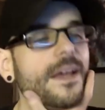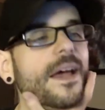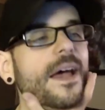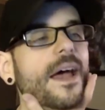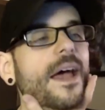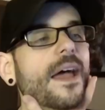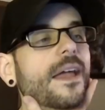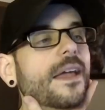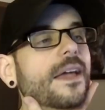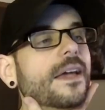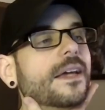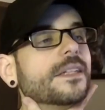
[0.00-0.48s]

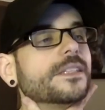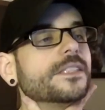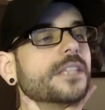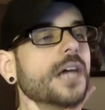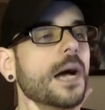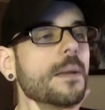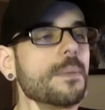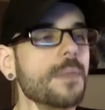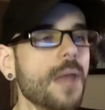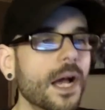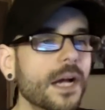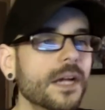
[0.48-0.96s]
And
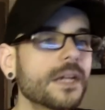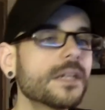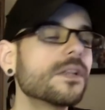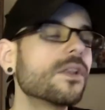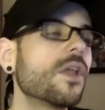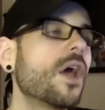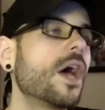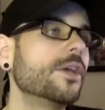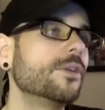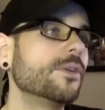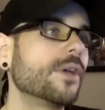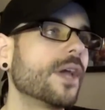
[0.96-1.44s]
I'm not going to
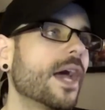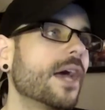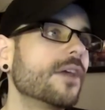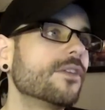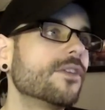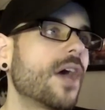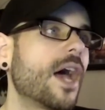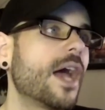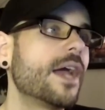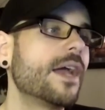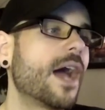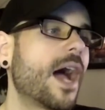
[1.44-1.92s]
lie, you guys,
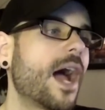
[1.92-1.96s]
I,